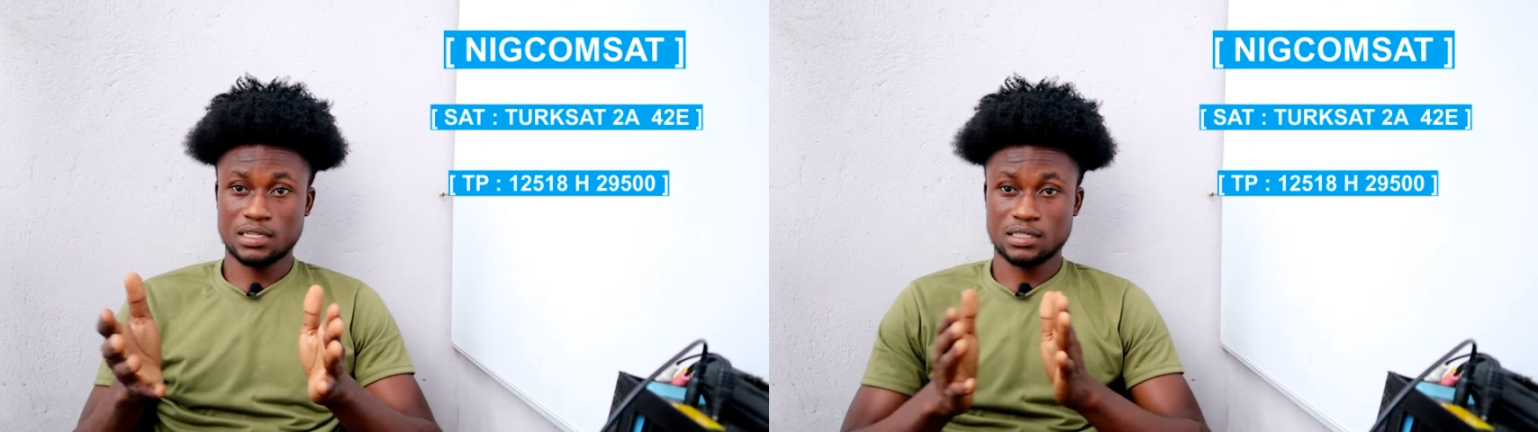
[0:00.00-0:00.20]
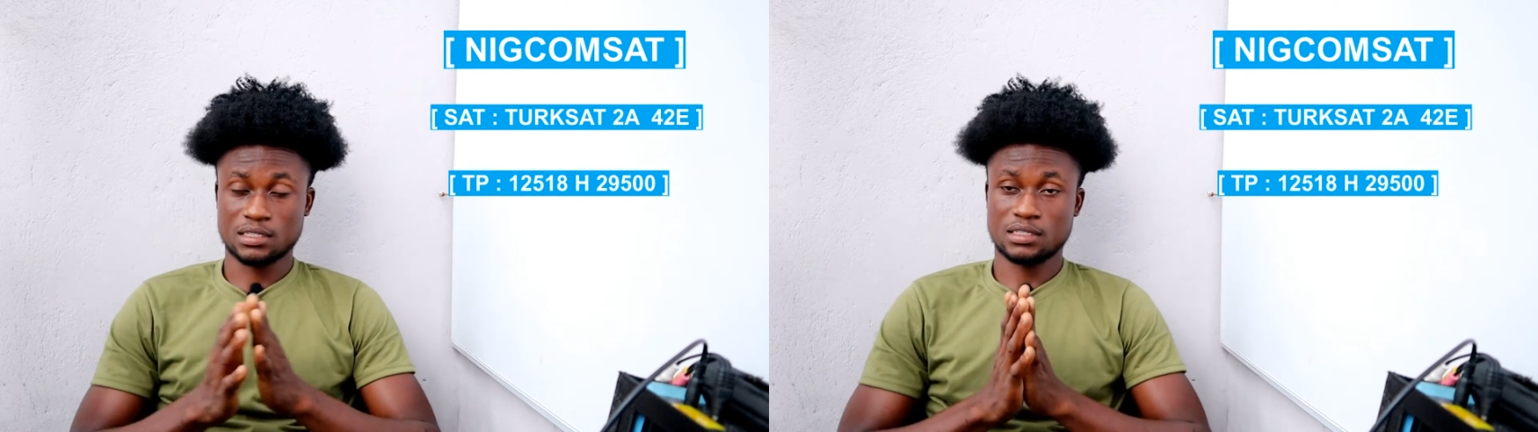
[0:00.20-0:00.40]

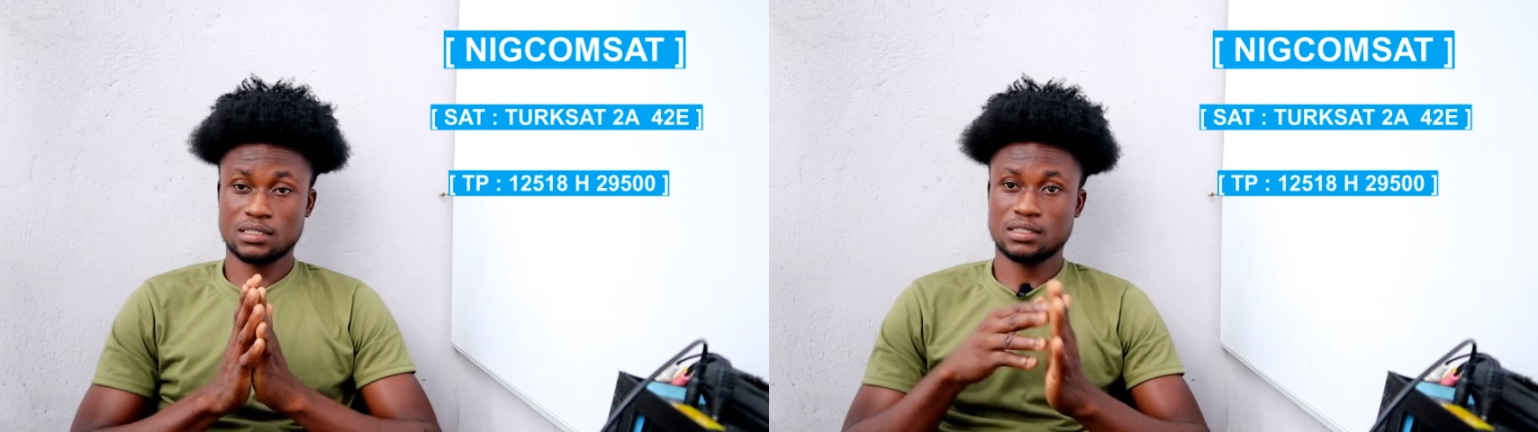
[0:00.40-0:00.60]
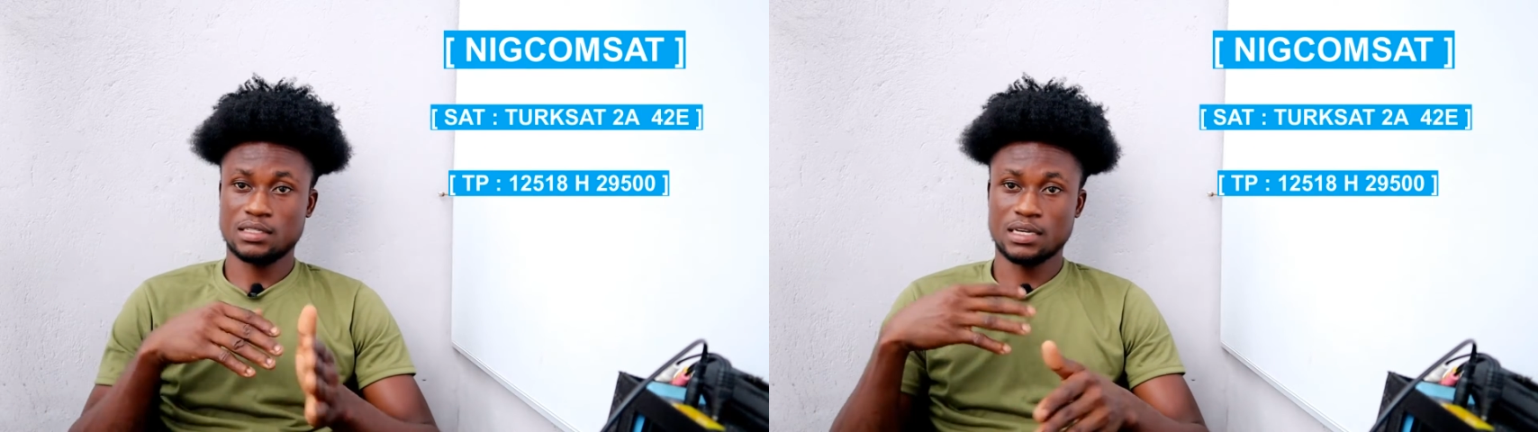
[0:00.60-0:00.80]
is
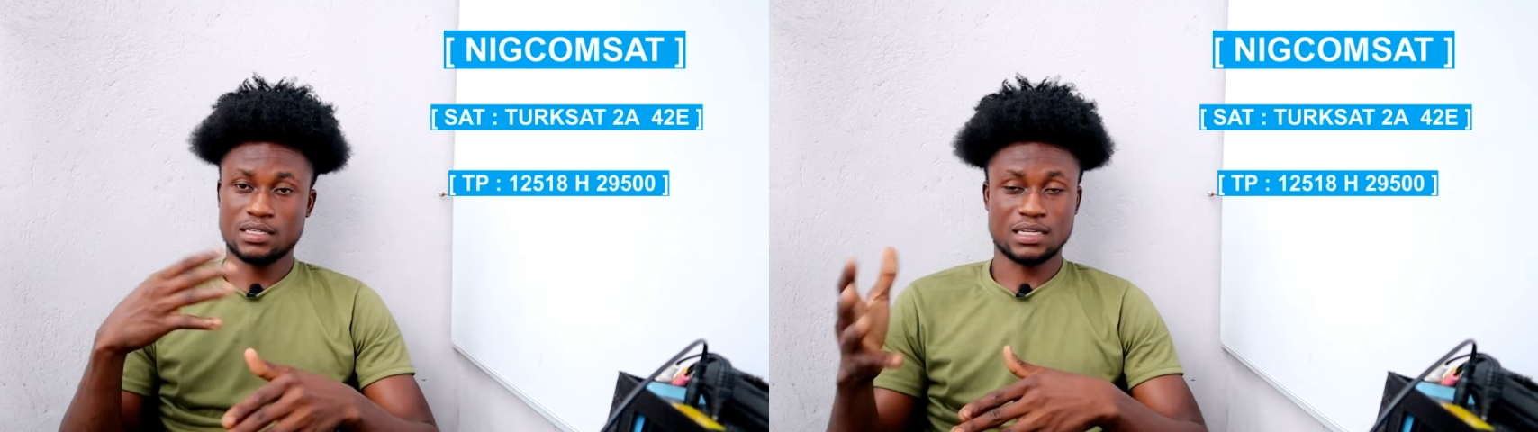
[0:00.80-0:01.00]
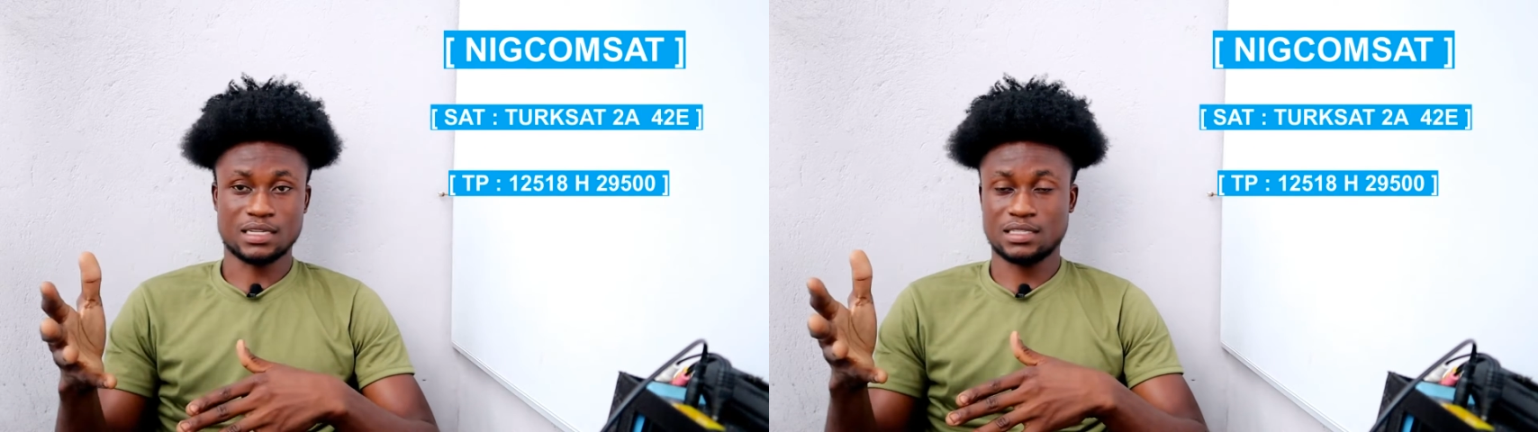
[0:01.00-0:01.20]

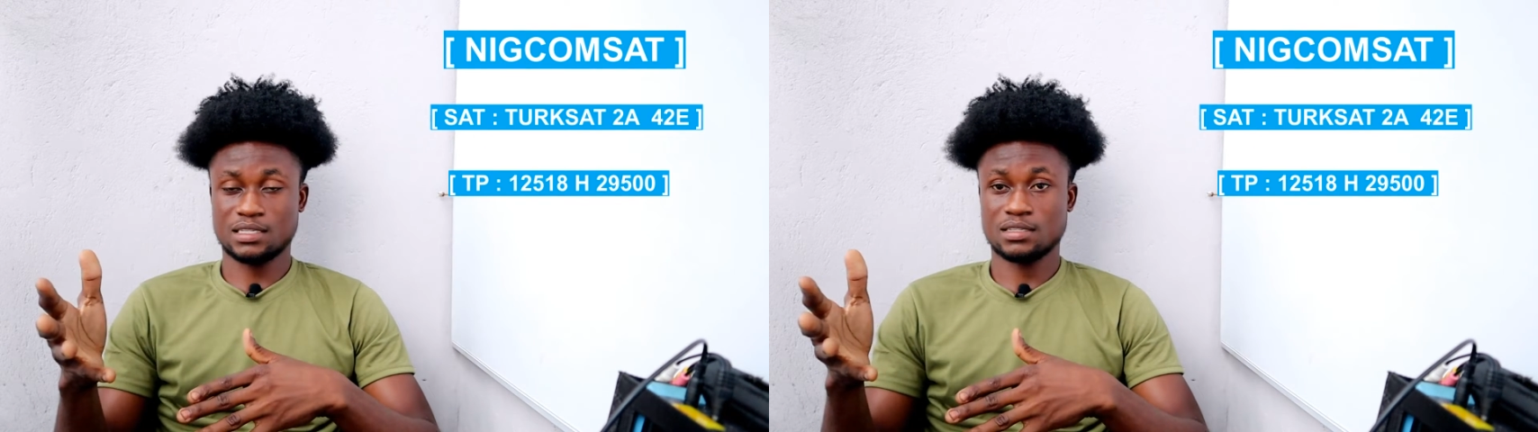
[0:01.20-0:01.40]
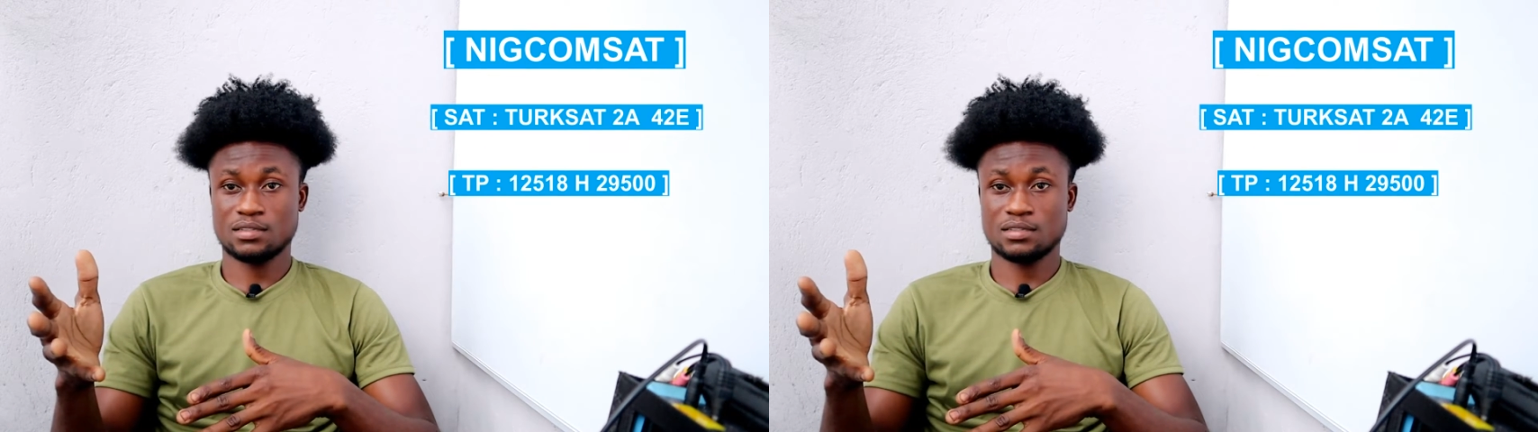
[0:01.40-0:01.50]
TechSat